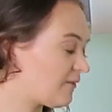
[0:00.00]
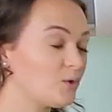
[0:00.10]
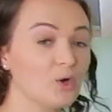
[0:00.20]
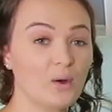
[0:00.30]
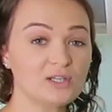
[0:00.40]
If
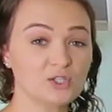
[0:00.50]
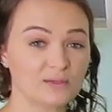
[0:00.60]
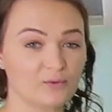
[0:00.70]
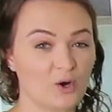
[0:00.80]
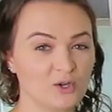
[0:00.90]
you're going to use
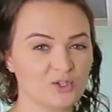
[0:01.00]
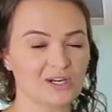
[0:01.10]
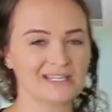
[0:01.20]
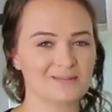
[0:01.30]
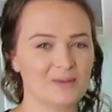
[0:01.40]
it for hot
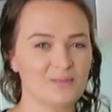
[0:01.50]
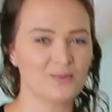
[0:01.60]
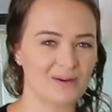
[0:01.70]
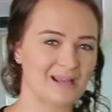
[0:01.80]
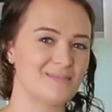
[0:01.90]
drinks, we would
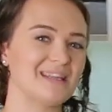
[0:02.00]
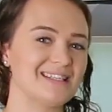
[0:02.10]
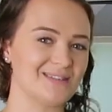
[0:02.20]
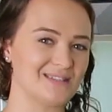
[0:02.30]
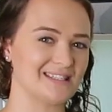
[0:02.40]
recommend
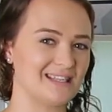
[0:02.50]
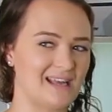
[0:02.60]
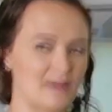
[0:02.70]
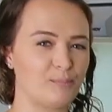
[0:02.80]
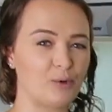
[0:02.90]

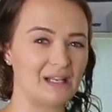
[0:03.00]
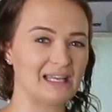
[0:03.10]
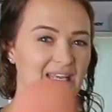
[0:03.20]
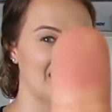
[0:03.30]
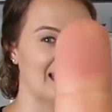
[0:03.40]

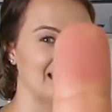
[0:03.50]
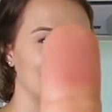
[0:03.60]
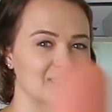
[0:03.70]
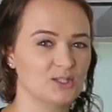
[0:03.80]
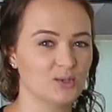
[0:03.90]
boiling it at
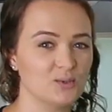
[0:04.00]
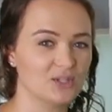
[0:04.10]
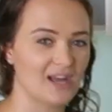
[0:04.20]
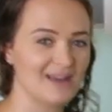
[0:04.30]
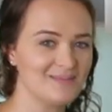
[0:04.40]
least 2
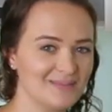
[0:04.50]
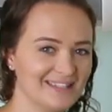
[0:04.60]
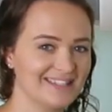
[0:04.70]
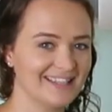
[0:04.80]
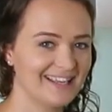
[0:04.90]
times.
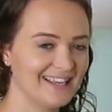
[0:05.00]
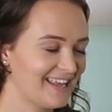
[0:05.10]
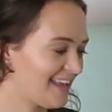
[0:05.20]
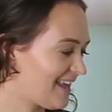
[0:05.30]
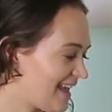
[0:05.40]

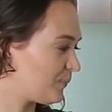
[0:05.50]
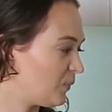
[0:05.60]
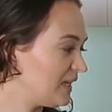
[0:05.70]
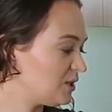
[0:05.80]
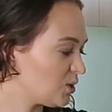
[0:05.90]

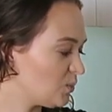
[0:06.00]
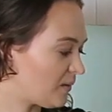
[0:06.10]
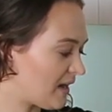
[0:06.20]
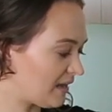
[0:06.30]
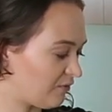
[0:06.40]
We do
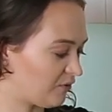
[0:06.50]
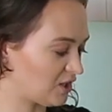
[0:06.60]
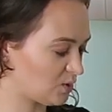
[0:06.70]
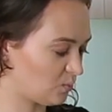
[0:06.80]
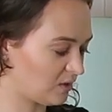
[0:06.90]
buy
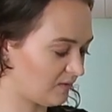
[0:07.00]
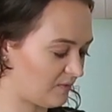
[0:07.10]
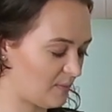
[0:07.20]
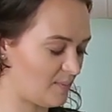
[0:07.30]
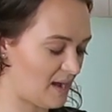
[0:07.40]
fresh water
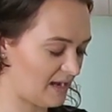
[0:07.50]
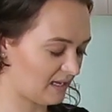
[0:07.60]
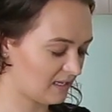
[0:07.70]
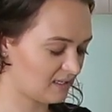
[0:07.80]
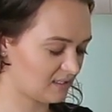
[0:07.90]
from the
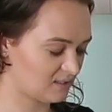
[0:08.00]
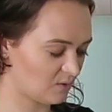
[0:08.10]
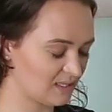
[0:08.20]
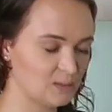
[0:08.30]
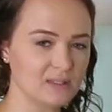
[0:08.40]
market, so
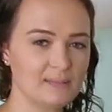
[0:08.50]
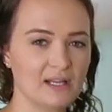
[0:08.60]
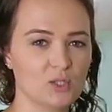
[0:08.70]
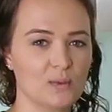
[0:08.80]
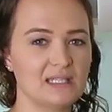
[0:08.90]
this was
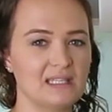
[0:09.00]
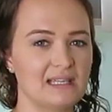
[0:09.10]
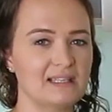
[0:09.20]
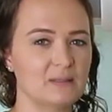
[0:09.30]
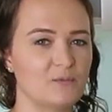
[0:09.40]
about
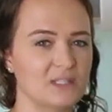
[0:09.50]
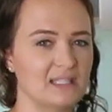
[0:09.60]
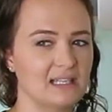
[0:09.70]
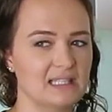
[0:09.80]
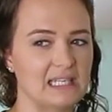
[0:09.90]
20,000 for
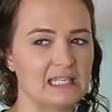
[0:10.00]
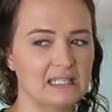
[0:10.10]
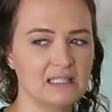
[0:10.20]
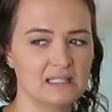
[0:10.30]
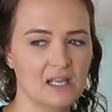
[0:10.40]
6
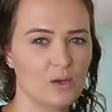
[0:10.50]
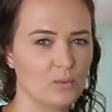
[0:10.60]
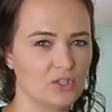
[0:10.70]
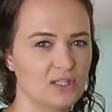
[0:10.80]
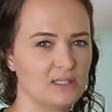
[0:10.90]
litres,
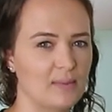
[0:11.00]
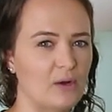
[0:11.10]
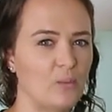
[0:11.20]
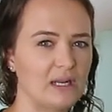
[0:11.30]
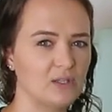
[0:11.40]
which is
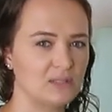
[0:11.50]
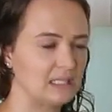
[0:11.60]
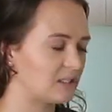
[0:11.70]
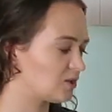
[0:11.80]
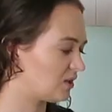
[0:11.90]
about $1 New
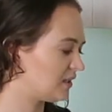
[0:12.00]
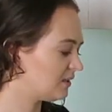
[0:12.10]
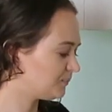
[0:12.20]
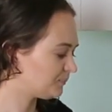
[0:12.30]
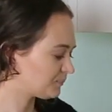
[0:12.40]
Zealand.
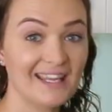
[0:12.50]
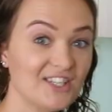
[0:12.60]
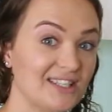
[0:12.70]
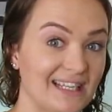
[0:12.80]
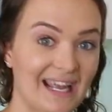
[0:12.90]
And then
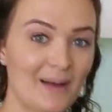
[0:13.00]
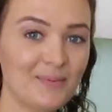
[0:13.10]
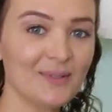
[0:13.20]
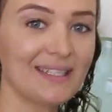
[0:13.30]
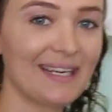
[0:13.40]
just a
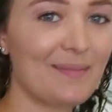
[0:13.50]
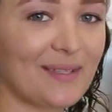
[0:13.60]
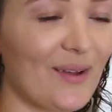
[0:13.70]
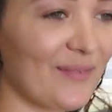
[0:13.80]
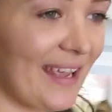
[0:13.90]
couple
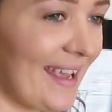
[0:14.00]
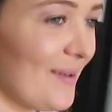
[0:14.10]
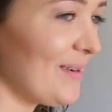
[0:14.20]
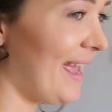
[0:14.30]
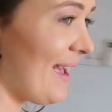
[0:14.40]
steps over
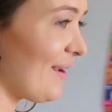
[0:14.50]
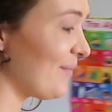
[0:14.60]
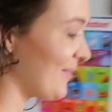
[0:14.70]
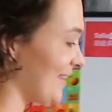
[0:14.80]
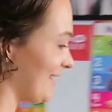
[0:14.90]
here, we have